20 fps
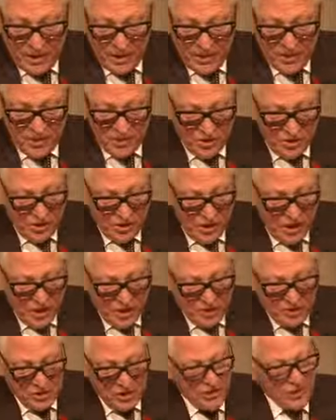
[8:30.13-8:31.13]
is the
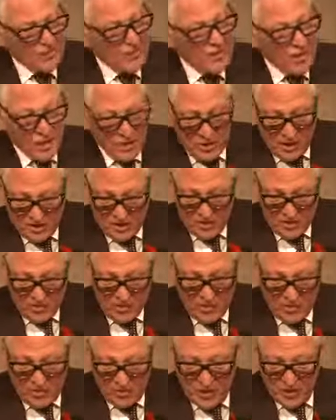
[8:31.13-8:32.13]
creation of the
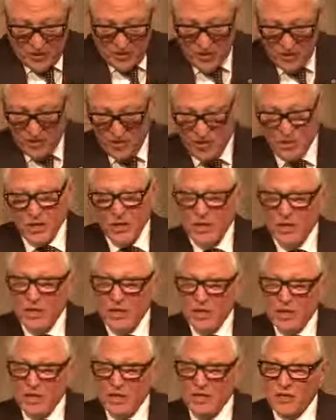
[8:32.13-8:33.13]
Industrial Research
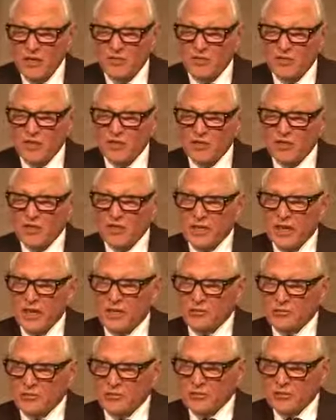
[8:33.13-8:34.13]
and Innovation
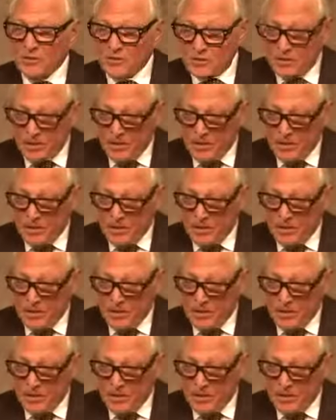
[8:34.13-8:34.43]
Council,